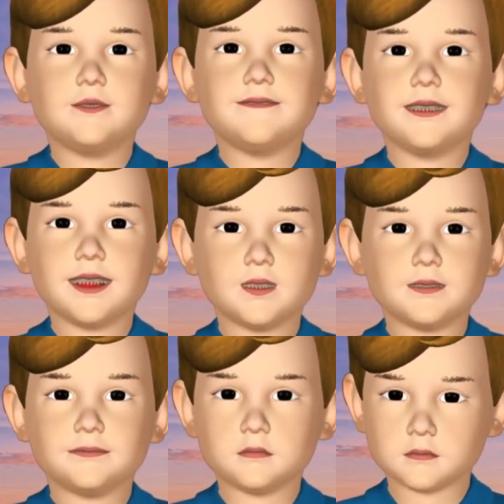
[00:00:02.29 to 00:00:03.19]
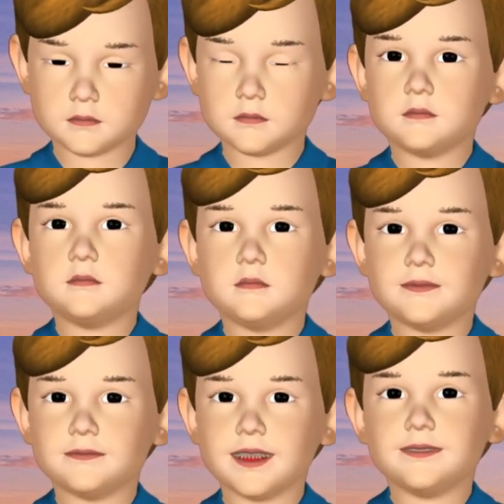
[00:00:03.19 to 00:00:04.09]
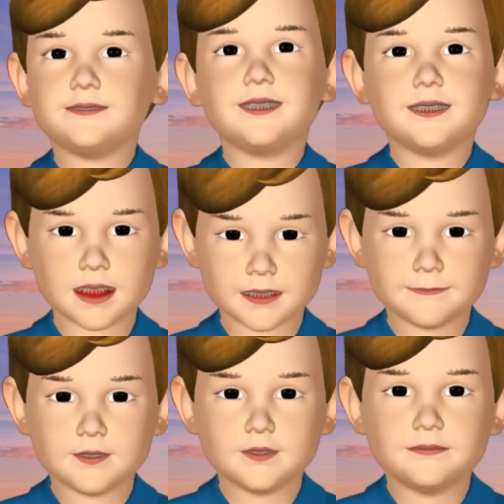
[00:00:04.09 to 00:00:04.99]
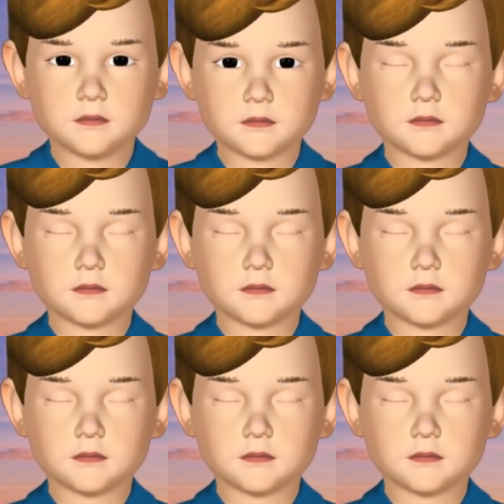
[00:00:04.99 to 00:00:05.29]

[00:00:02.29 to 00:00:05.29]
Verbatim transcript: music. A Psalm of David.